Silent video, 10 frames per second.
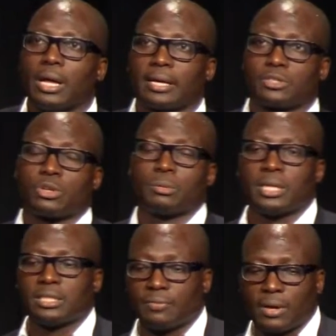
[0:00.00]

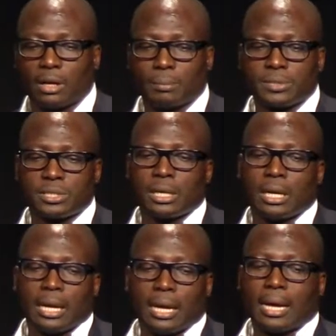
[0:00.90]
extremely developed
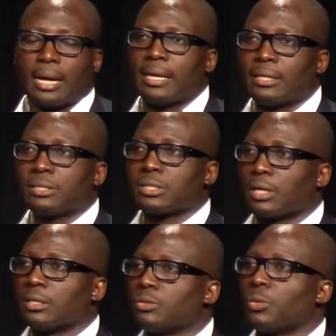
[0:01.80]
in
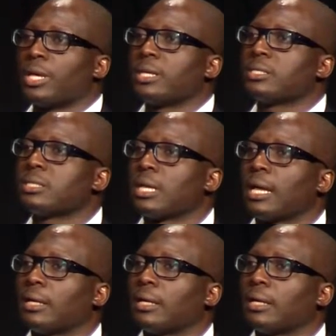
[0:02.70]
certain ways